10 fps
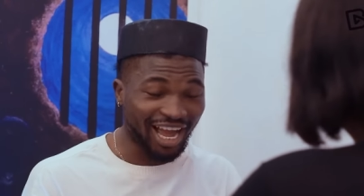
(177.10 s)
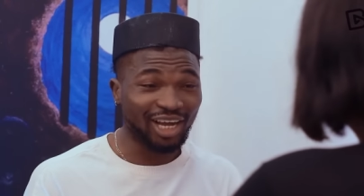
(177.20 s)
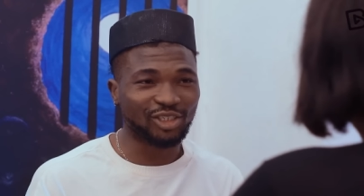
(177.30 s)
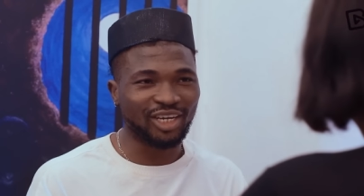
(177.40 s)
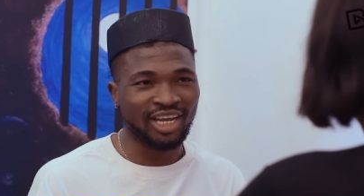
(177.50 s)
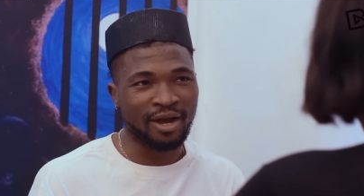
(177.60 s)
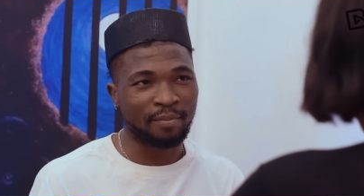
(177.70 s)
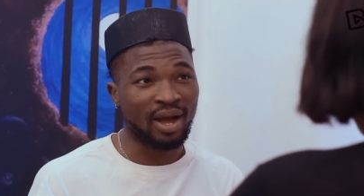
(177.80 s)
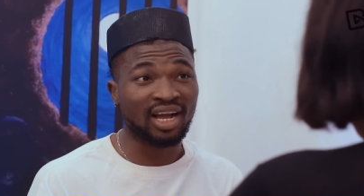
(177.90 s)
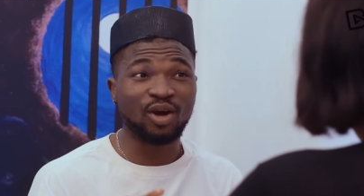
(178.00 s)
Actually,
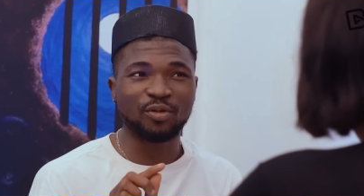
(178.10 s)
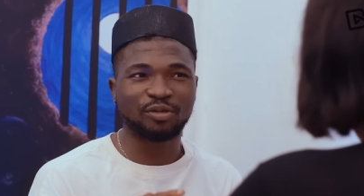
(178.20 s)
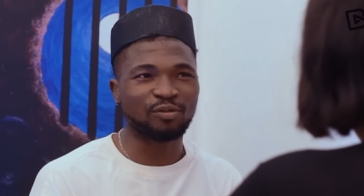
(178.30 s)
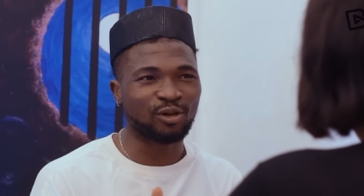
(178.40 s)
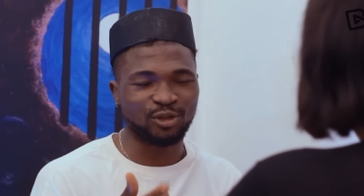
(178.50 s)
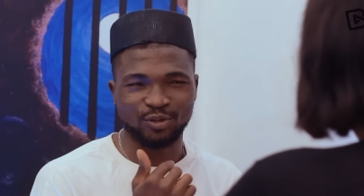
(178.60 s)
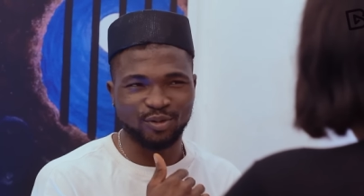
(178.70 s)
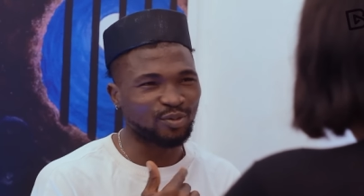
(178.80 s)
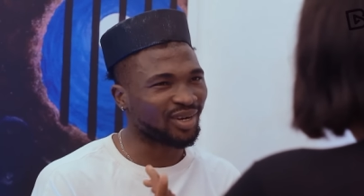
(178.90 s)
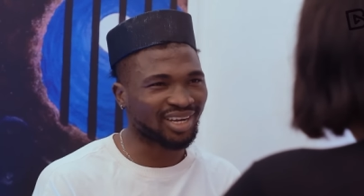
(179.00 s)
I, I, can't wait for us to
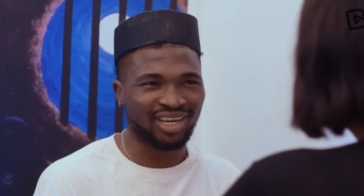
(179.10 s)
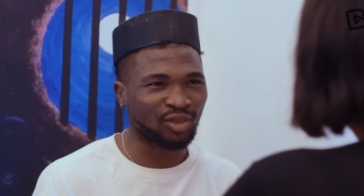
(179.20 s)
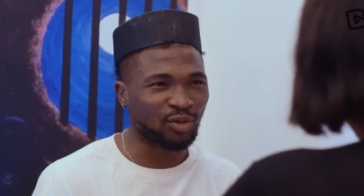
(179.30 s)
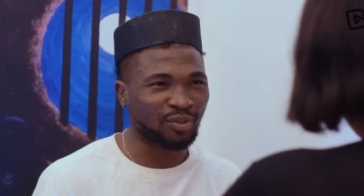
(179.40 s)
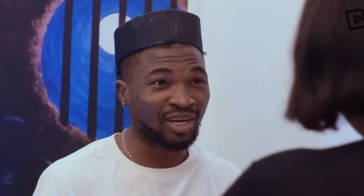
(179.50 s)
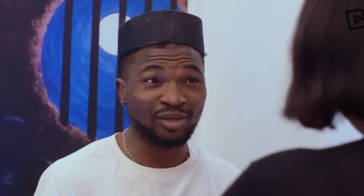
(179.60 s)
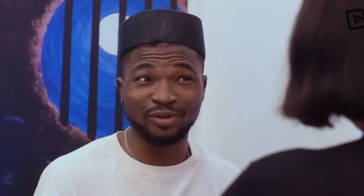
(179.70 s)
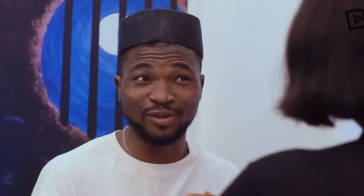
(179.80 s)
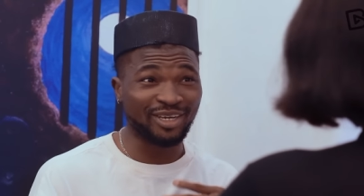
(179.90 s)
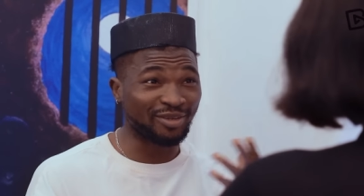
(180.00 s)
go back at talk. I don't
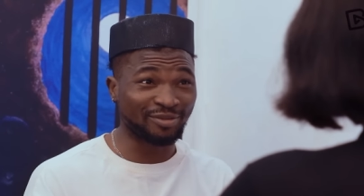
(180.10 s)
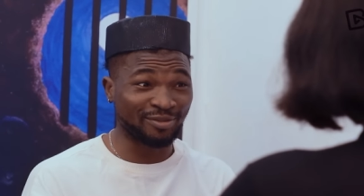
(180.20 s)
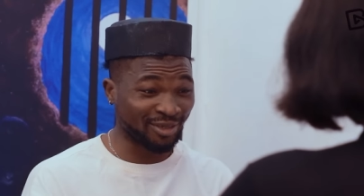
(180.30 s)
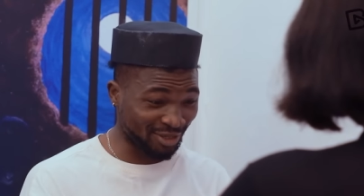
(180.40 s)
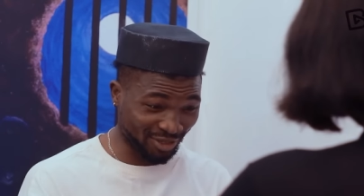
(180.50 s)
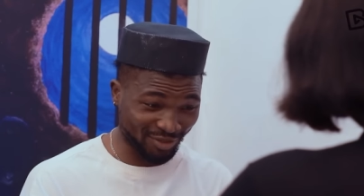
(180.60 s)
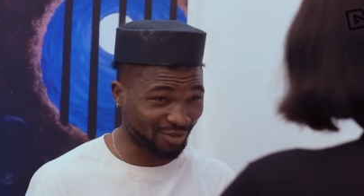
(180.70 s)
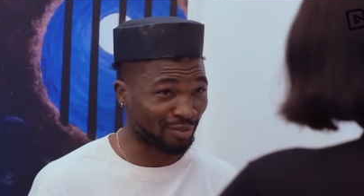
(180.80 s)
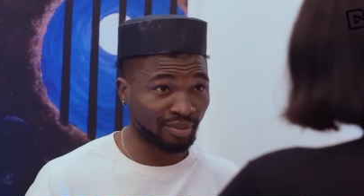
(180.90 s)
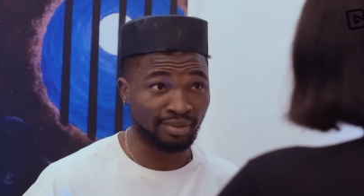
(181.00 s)
know why you even want us to come here